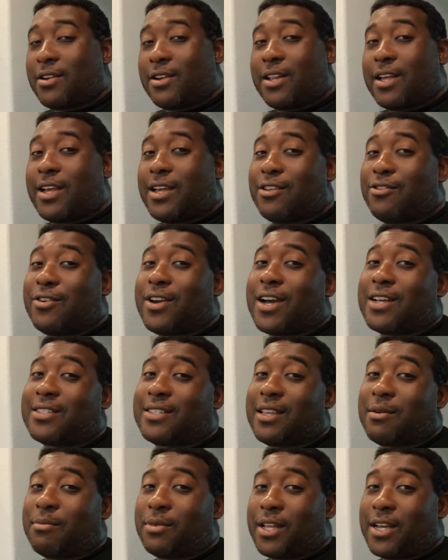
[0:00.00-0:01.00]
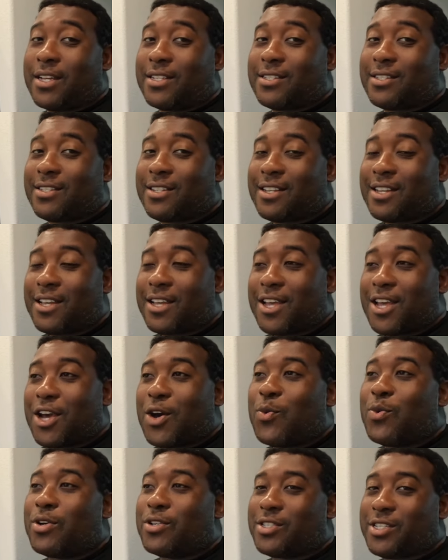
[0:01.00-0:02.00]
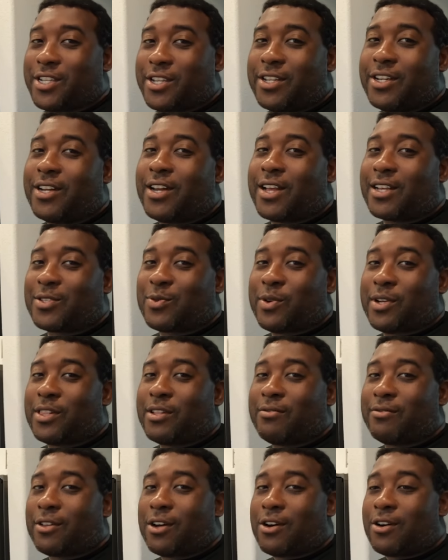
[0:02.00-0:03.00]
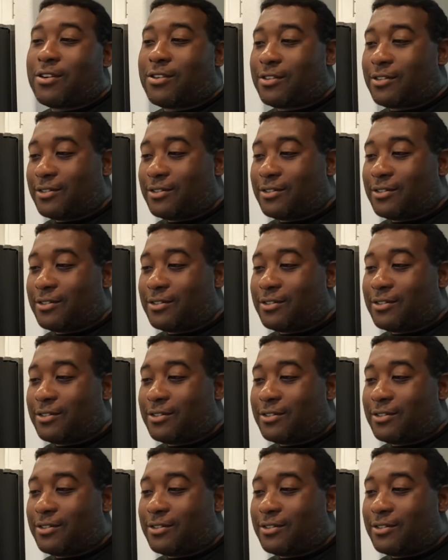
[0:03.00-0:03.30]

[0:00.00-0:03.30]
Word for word: than that, you guys stay blessed. We'll see you in the next weekly vlog.